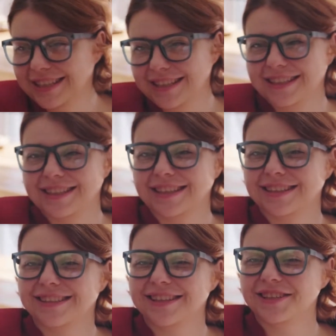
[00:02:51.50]
so they
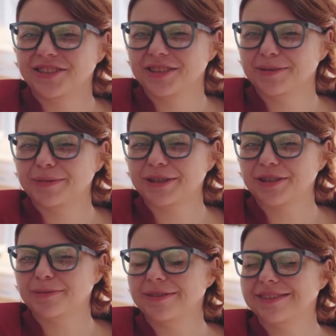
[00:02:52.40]
can
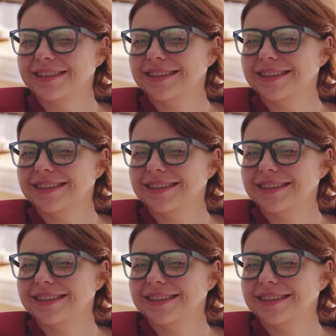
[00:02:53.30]
understand how to